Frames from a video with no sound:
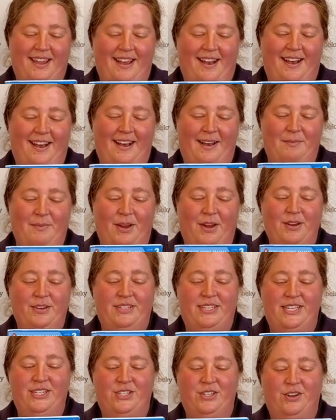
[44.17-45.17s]
Um, her
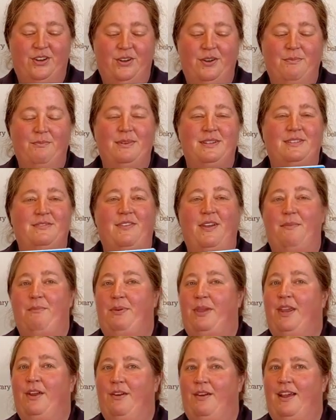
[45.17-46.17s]
teacher, Miss
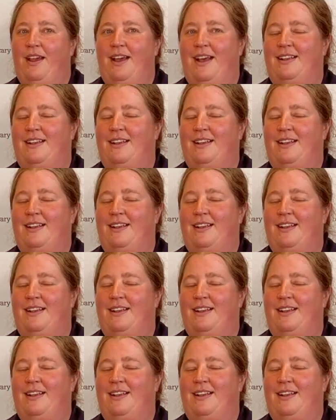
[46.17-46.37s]
Vampira,